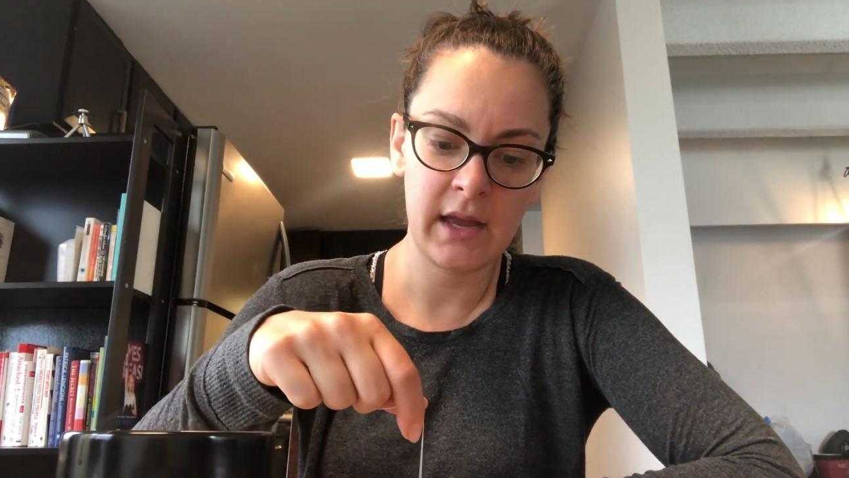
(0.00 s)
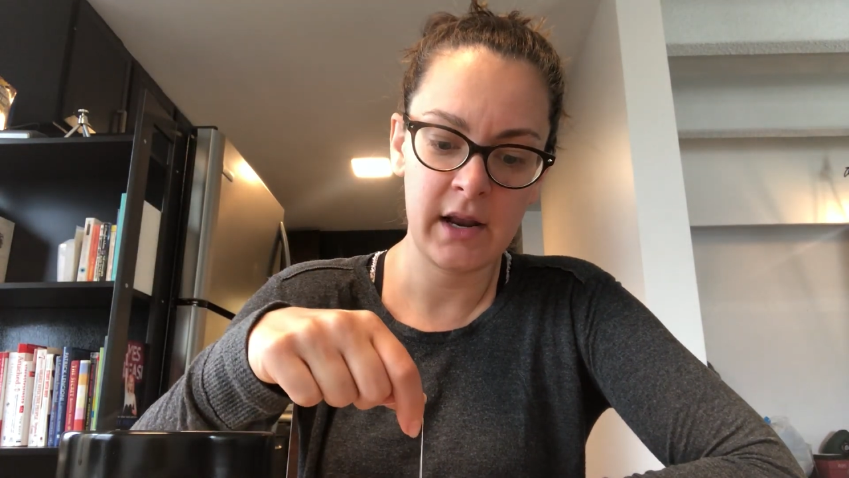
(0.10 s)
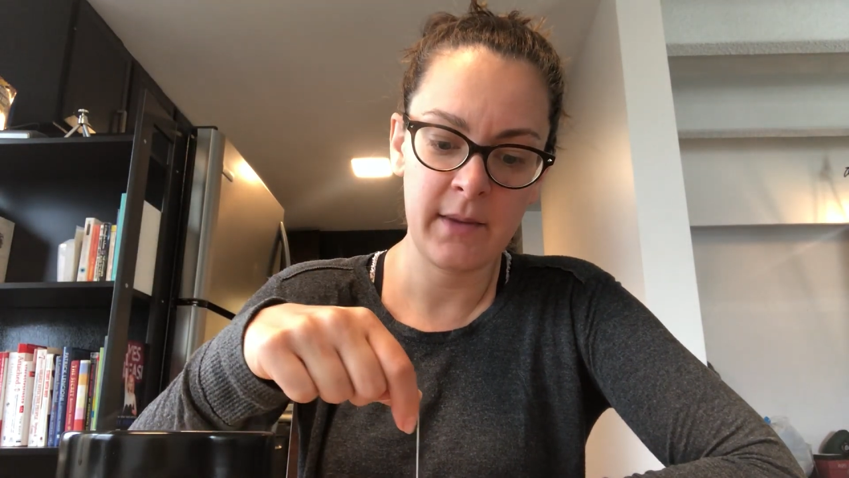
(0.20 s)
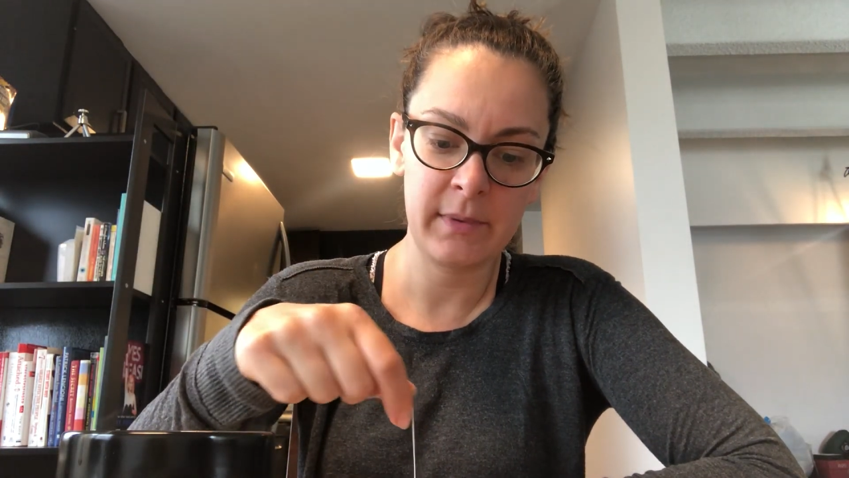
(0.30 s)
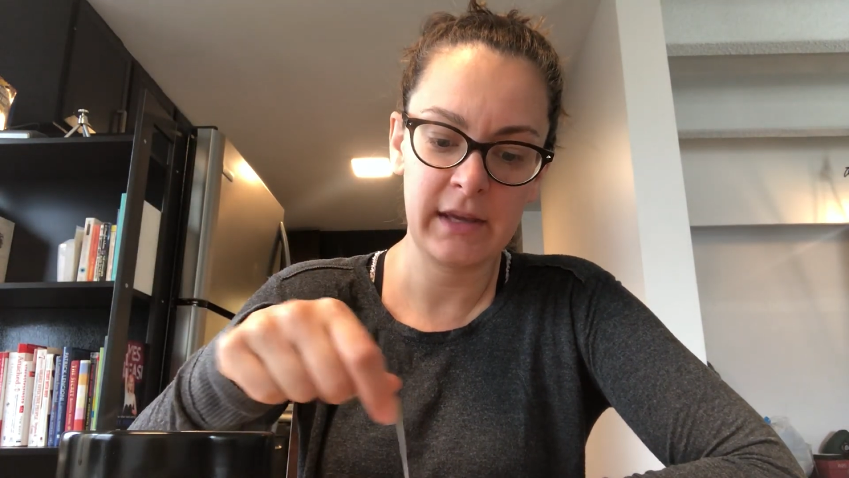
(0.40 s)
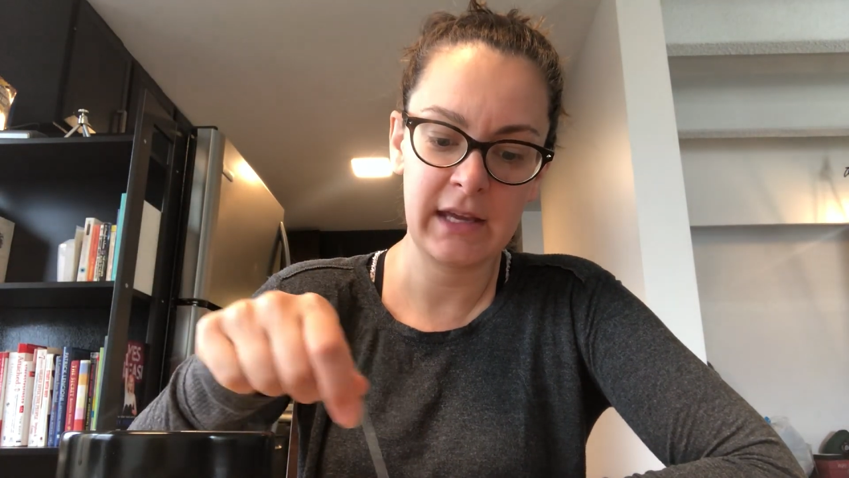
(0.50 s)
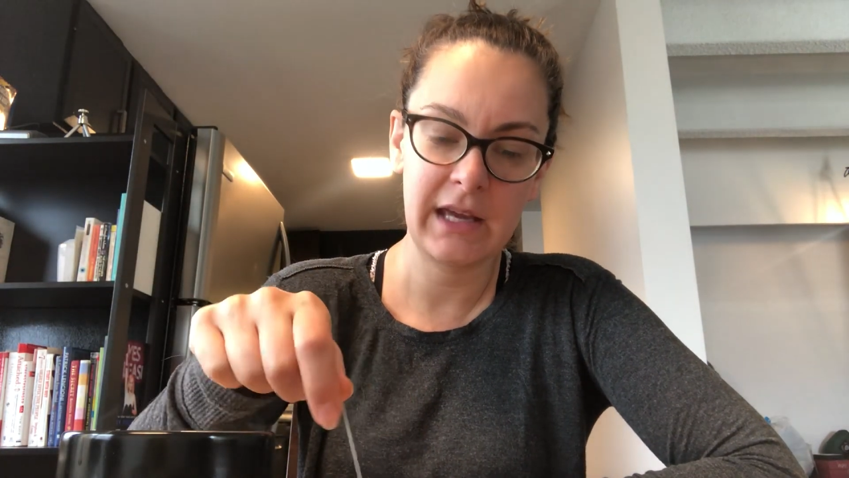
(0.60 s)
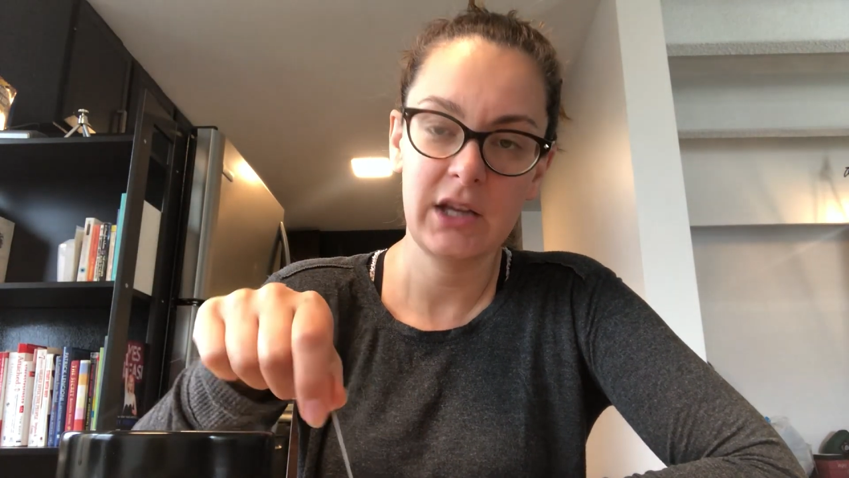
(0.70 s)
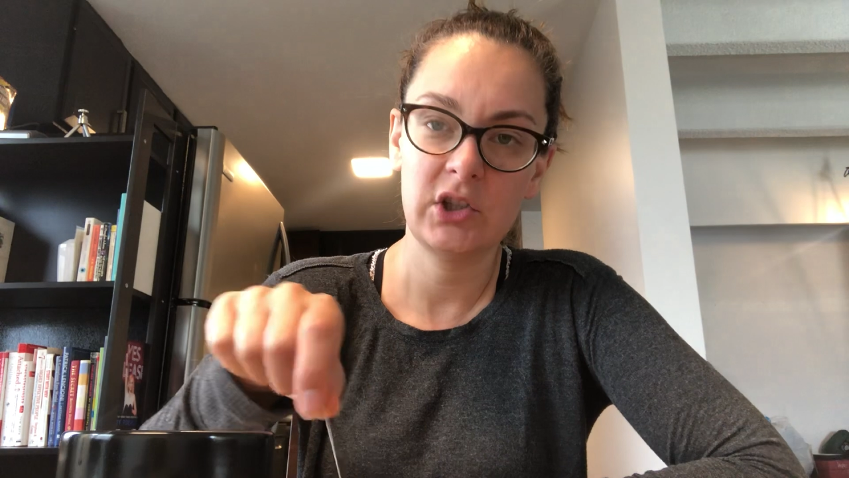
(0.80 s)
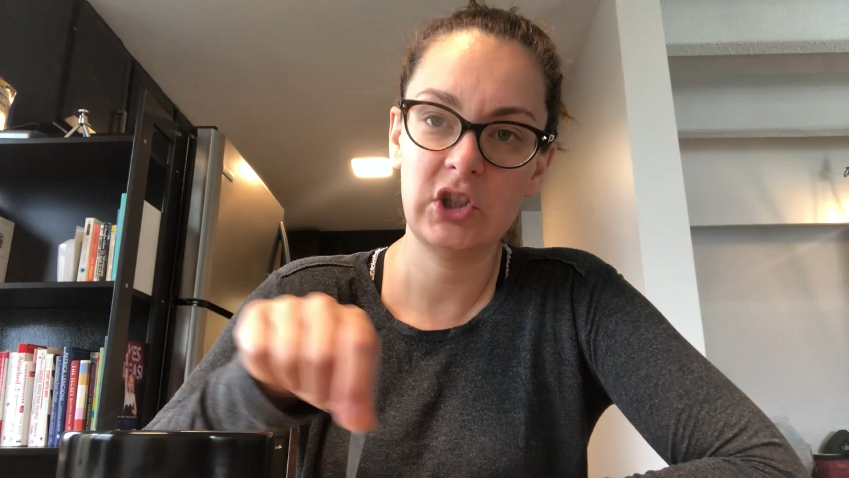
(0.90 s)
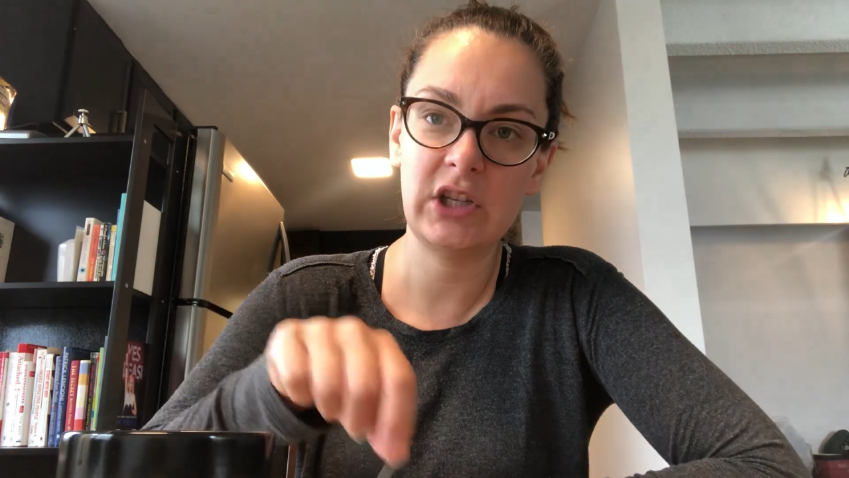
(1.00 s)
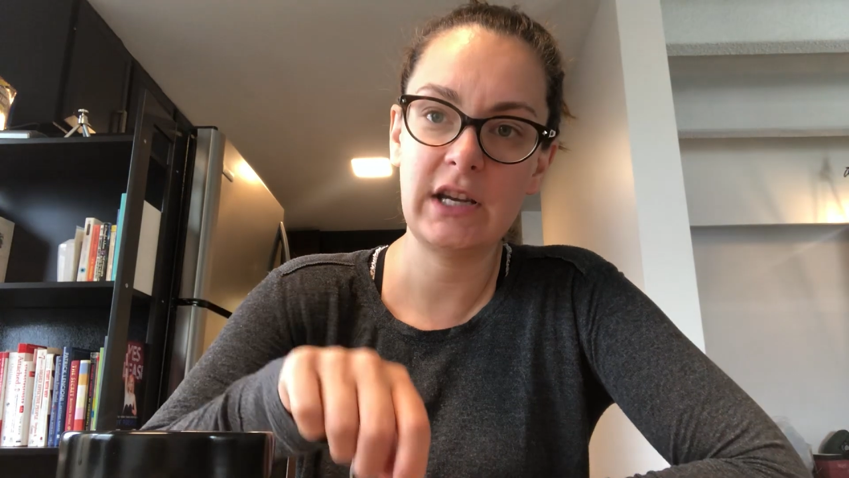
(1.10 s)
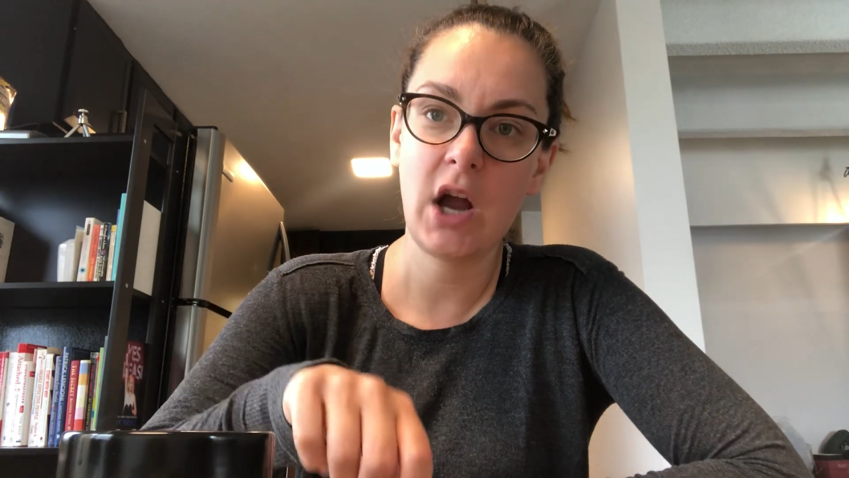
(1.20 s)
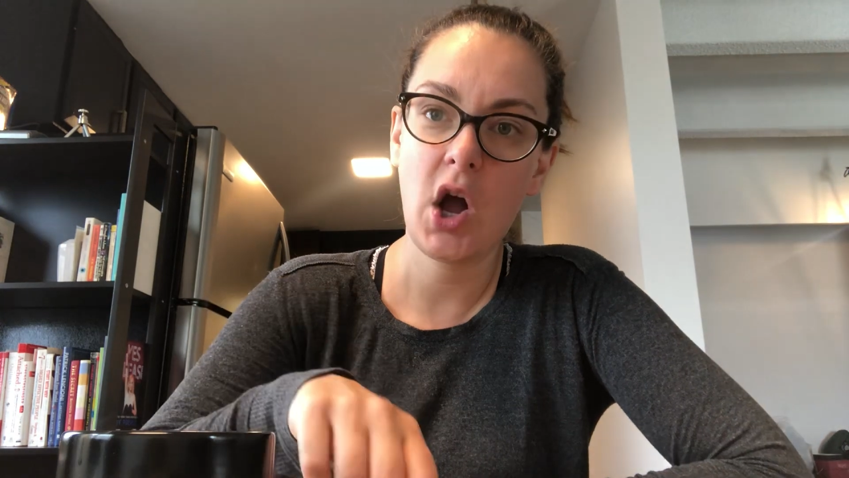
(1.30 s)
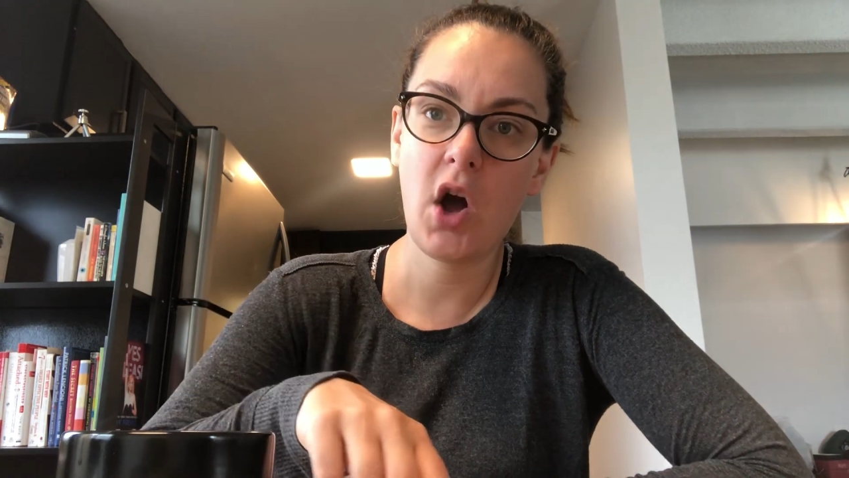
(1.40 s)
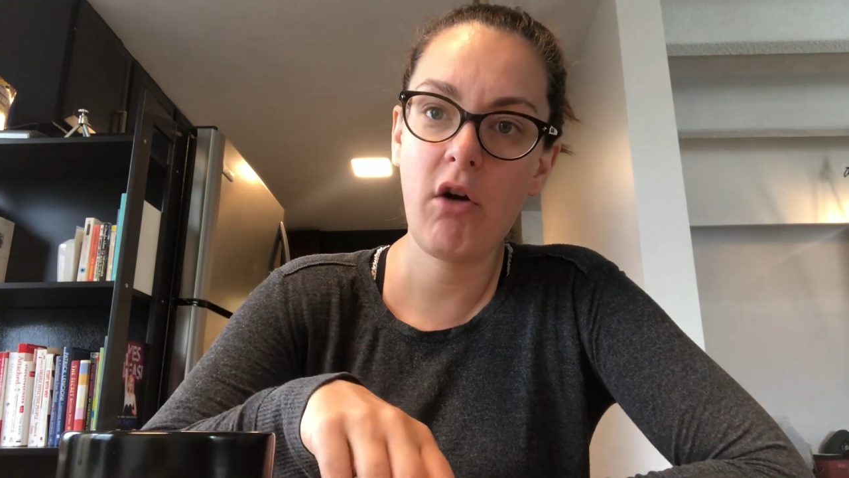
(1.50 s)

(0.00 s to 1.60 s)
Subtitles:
that up, E-G-O-S-C-U.